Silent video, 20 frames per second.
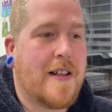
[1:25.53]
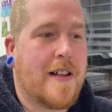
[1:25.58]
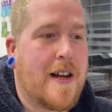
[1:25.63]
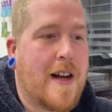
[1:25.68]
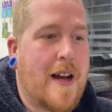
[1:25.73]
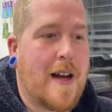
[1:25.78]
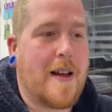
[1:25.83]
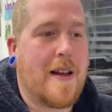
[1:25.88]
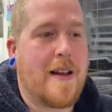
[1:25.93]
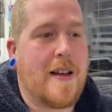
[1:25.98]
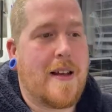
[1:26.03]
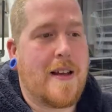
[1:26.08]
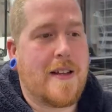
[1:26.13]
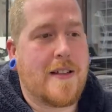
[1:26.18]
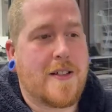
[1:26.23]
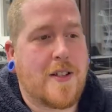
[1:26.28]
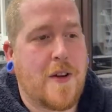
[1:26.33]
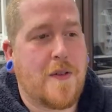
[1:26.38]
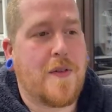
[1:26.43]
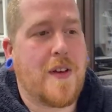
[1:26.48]
Hi
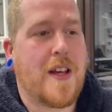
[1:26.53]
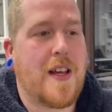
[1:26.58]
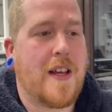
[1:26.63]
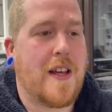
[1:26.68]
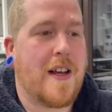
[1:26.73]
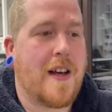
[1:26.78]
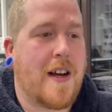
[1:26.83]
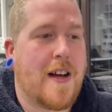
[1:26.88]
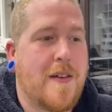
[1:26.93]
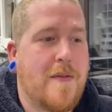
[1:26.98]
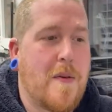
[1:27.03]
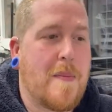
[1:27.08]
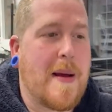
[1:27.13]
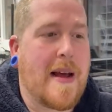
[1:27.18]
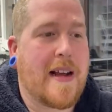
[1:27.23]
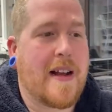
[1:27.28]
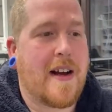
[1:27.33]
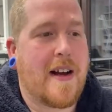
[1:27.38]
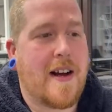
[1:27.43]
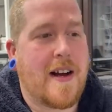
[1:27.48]
Sophie, hi
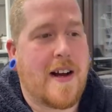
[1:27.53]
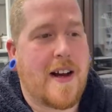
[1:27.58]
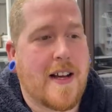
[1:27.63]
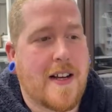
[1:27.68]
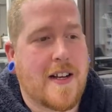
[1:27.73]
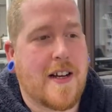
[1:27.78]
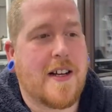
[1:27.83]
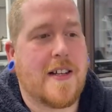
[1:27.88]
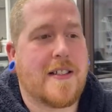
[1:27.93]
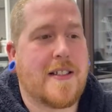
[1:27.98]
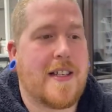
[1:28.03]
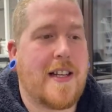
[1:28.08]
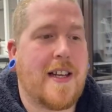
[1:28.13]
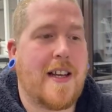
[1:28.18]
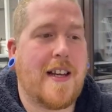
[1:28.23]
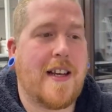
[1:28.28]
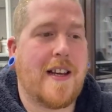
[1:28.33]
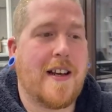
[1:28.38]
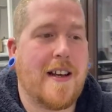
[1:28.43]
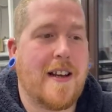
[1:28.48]
Rebecca, hi
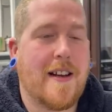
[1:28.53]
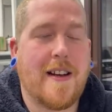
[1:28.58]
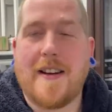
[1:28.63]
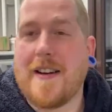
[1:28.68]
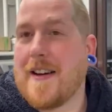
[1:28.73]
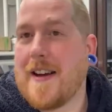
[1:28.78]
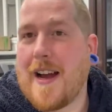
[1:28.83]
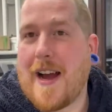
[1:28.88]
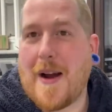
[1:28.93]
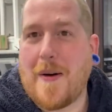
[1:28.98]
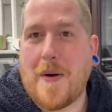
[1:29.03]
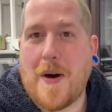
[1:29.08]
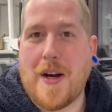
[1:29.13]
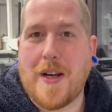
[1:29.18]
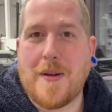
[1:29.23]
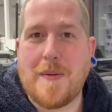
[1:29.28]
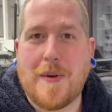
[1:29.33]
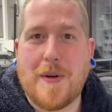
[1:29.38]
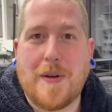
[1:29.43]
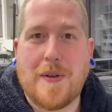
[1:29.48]
Kirsty, how are
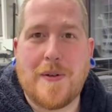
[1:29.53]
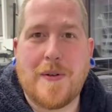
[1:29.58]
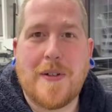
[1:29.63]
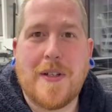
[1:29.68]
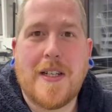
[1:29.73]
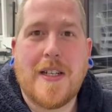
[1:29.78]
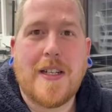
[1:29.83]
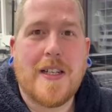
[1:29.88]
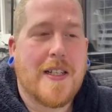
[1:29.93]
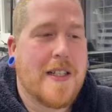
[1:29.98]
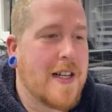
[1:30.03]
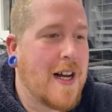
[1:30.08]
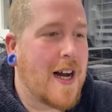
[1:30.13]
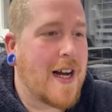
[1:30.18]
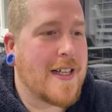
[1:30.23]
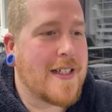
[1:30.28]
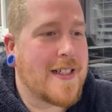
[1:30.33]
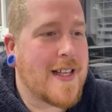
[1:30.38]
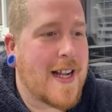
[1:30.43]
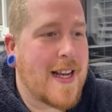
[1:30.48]
you all?
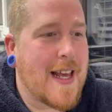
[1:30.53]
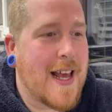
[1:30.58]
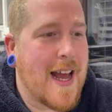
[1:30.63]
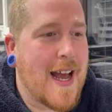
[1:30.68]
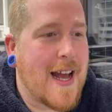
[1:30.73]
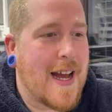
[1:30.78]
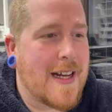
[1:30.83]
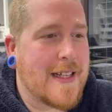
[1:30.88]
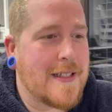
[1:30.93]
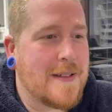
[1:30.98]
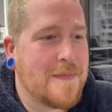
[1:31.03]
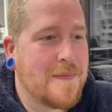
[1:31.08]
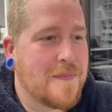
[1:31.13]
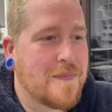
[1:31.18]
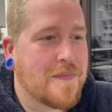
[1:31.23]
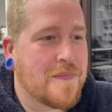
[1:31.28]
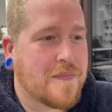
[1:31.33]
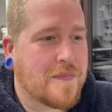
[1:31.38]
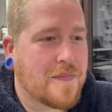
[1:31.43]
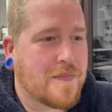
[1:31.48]
Hi, Sally Ann.
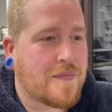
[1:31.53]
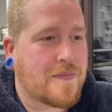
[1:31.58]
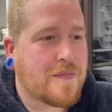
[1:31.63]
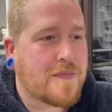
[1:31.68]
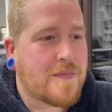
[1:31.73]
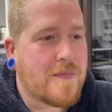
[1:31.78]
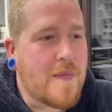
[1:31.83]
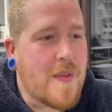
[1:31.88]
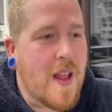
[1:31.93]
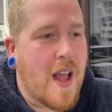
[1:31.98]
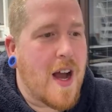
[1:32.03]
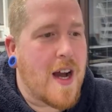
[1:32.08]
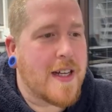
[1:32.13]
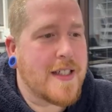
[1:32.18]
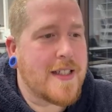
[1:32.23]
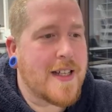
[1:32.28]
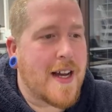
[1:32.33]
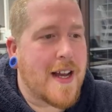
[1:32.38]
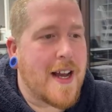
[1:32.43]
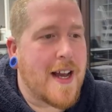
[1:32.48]
Hi,
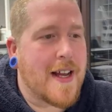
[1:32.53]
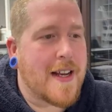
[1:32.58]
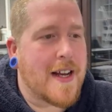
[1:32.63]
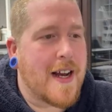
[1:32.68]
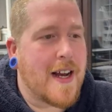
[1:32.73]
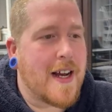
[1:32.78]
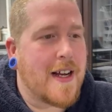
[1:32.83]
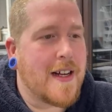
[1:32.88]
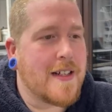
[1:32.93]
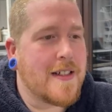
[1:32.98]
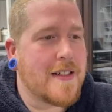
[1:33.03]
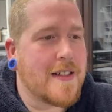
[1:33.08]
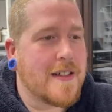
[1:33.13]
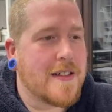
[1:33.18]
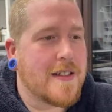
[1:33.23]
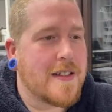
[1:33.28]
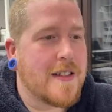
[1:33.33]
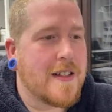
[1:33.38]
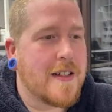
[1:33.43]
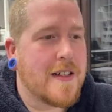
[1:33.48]
Diana.
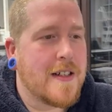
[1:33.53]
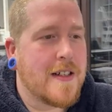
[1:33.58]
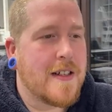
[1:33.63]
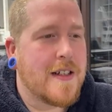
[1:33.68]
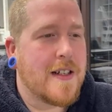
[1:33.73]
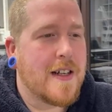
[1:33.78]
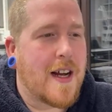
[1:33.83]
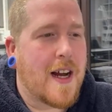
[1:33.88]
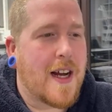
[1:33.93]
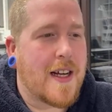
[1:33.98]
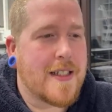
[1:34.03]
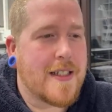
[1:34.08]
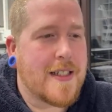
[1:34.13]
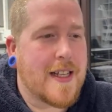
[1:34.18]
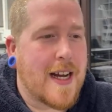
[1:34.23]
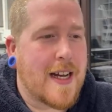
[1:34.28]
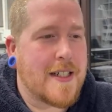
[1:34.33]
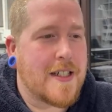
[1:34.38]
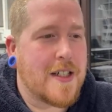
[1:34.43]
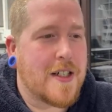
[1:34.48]
Hi,
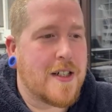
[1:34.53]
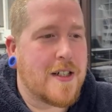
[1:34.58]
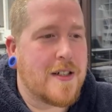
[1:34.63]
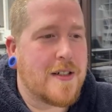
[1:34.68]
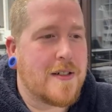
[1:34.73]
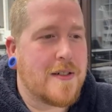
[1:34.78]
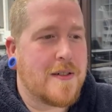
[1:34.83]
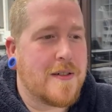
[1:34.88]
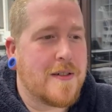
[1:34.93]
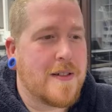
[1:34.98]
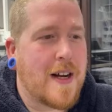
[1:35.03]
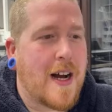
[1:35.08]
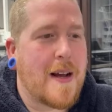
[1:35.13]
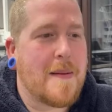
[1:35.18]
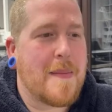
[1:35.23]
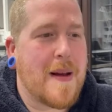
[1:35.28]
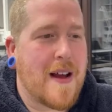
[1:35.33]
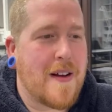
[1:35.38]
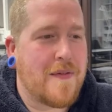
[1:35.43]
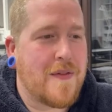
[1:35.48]
Daniel. Hi,
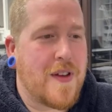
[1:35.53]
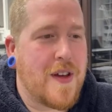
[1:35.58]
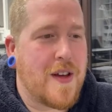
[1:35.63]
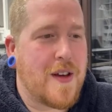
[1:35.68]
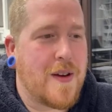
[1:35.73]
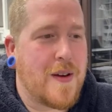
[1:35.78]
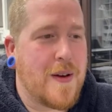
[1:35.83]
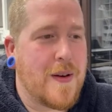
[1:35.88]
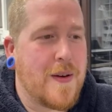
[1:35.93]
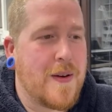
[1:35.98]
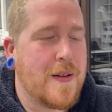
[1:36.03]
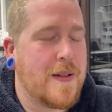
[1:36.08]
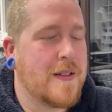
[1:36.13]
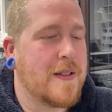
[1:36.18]
Matthew.